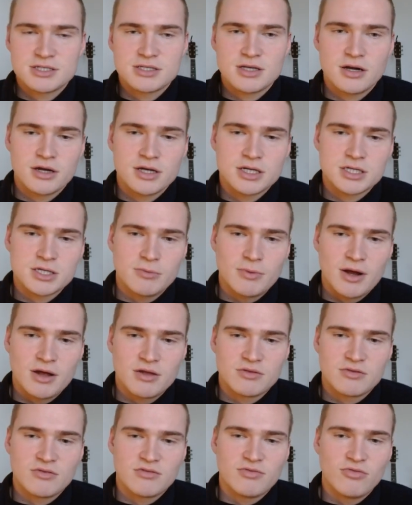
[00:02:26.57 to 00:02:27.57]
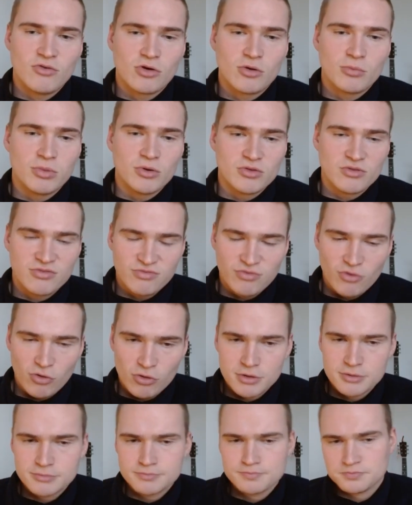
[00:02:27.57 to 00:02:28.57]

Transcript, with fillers: target around four point four.